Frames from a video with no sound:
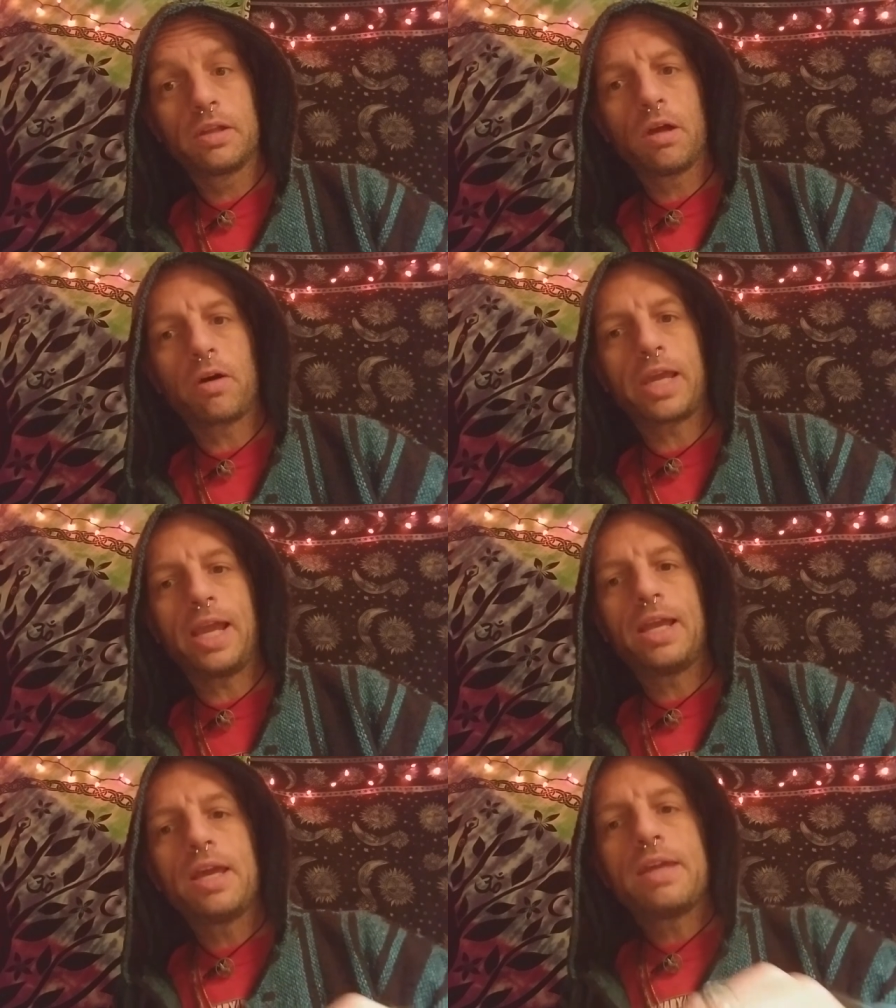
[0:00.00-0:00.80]

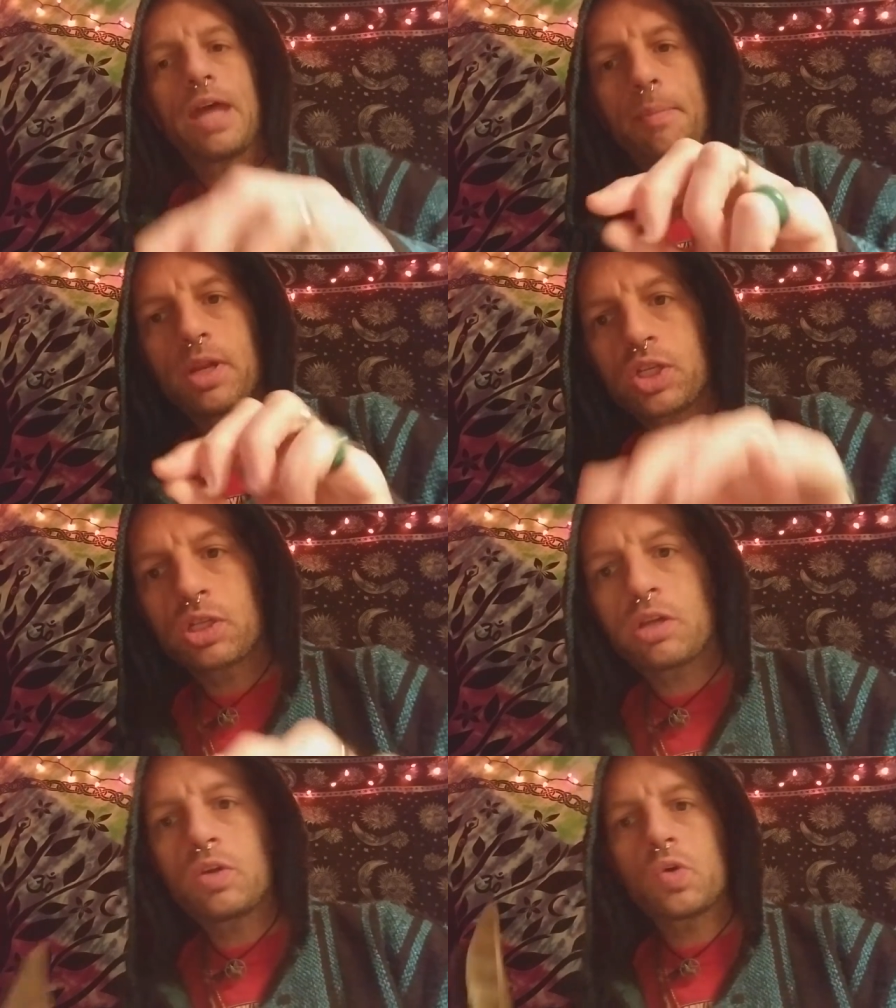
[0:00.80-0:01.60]
Okay, now I'm going to
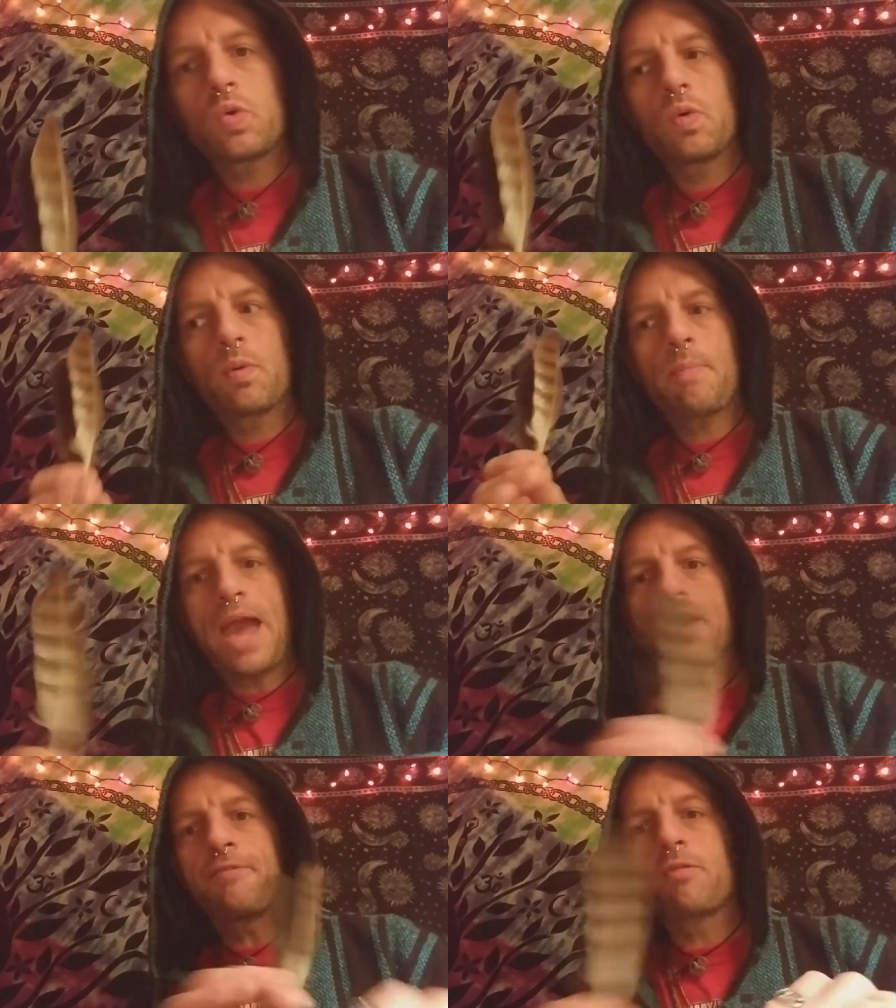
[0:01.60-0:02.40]
show you
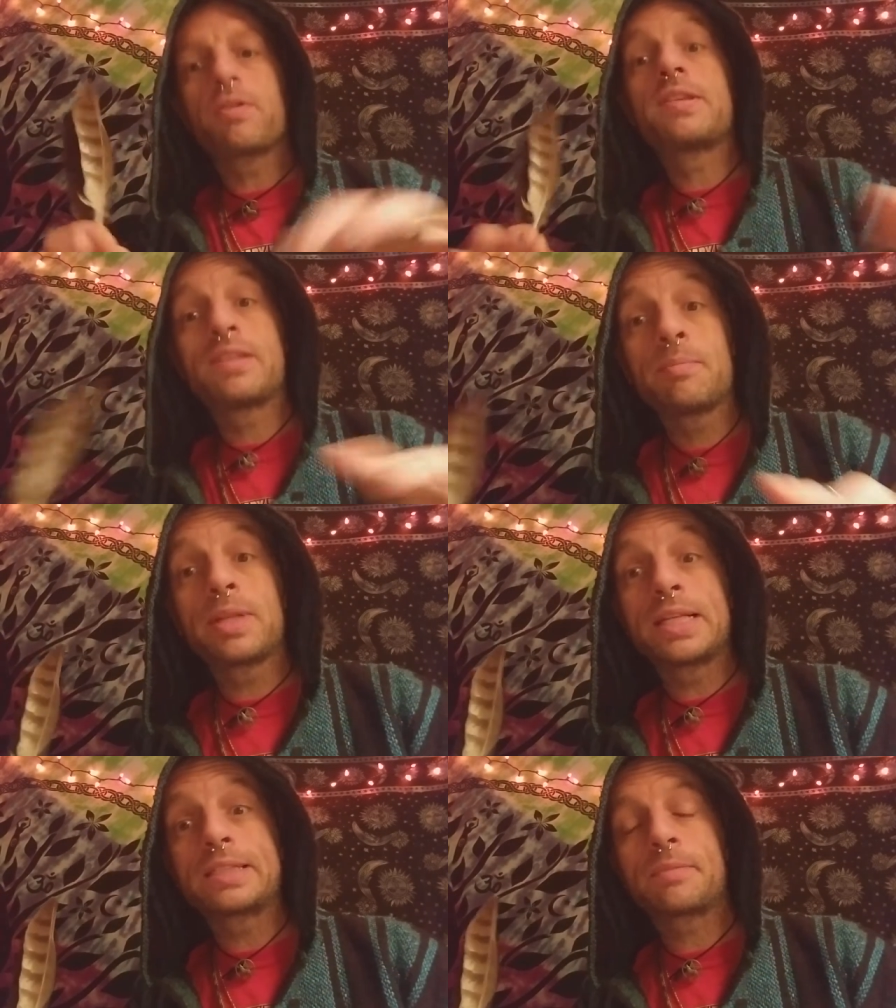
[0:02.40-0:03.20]
back and forth
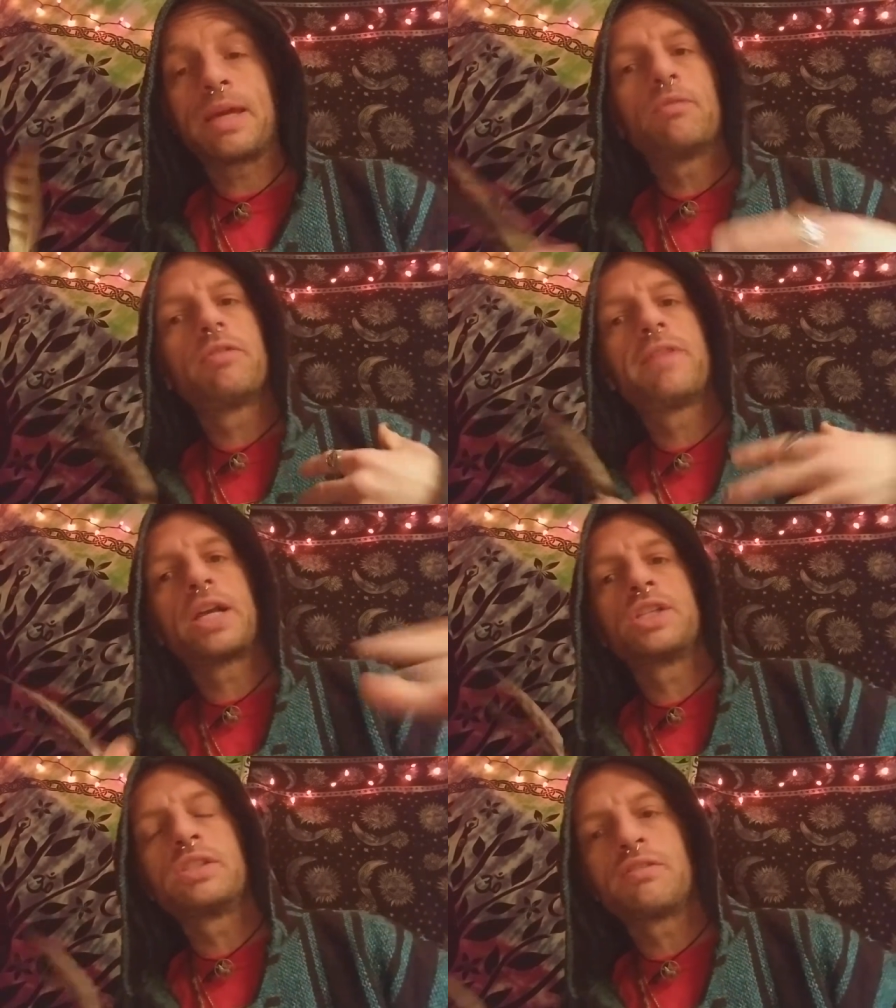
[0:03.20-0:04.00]
symbolism and
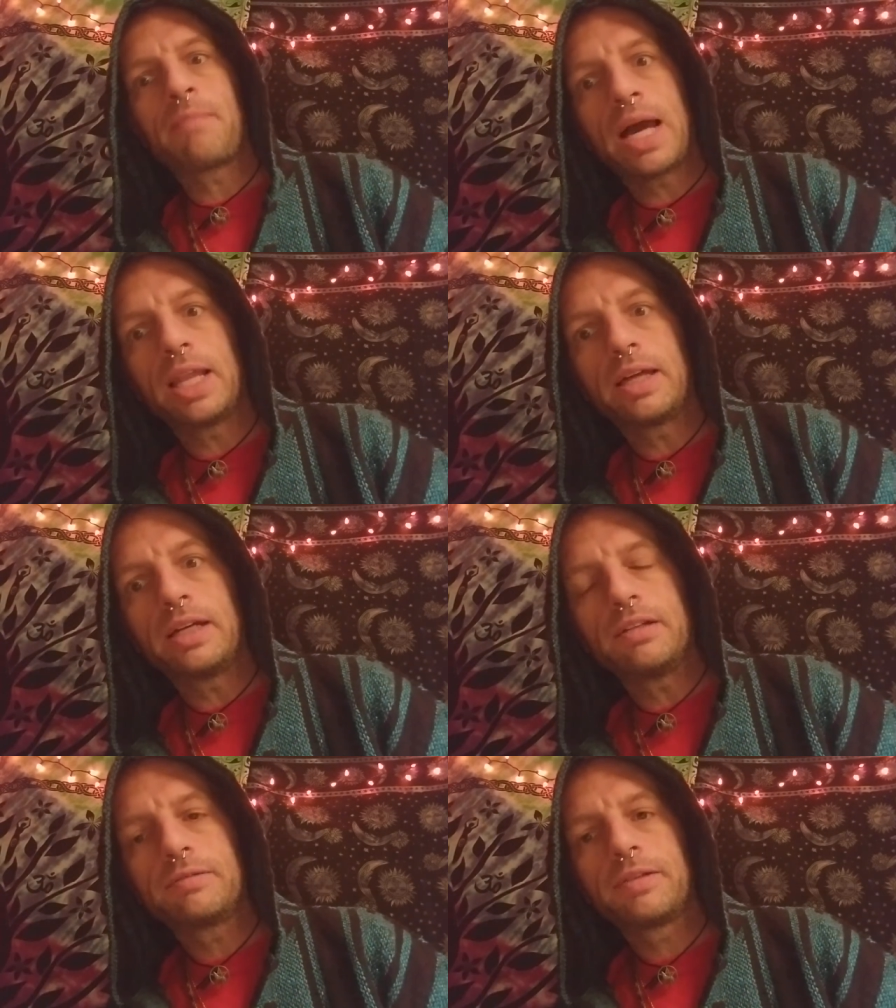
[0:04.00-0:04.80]
reflections of my
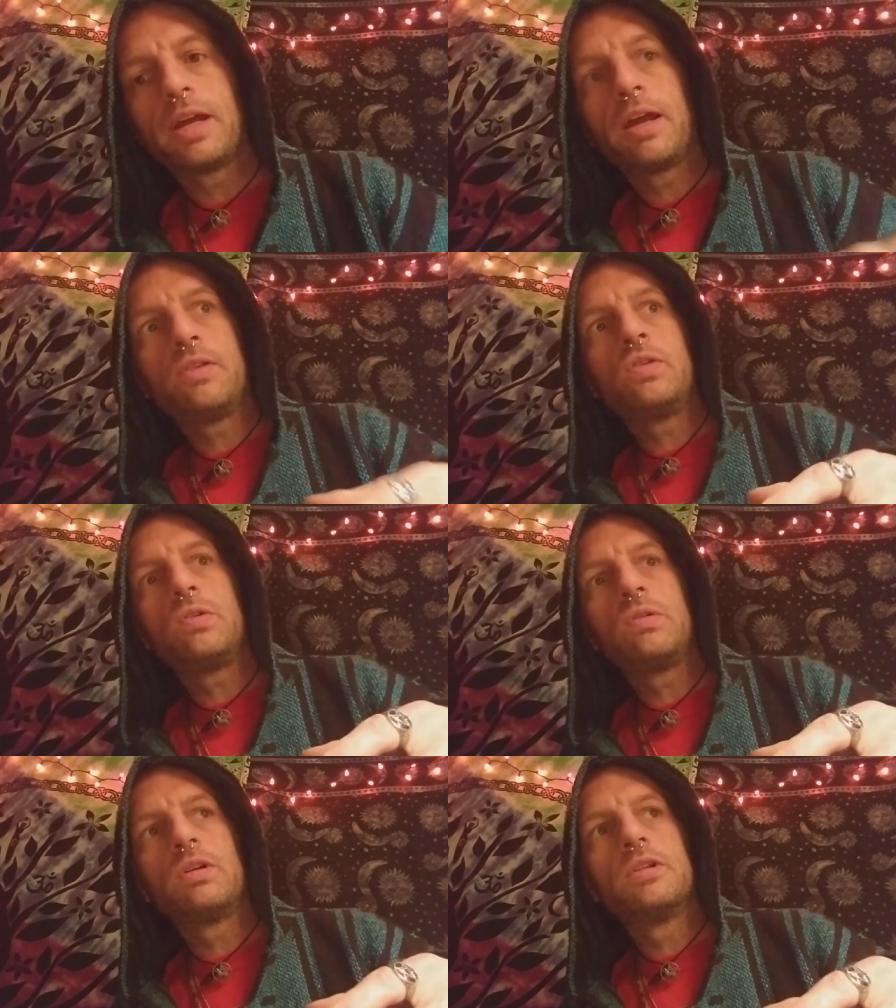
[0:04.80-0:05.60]
life
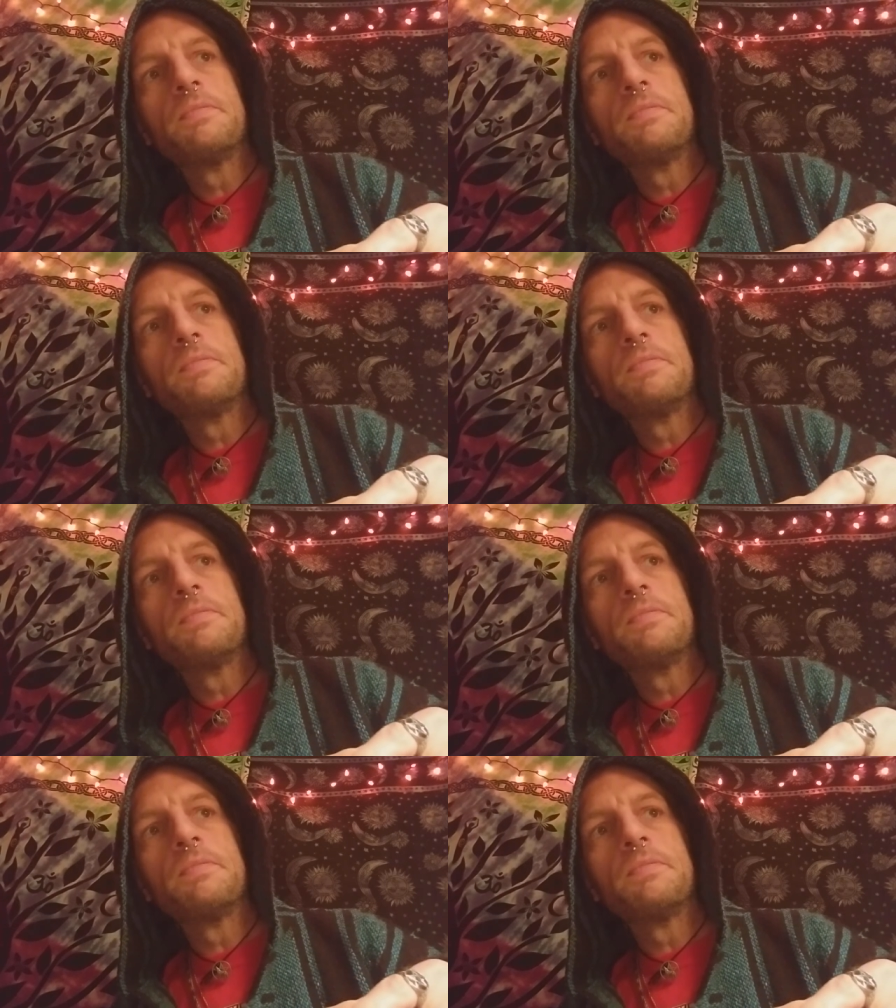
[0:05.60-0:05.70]
to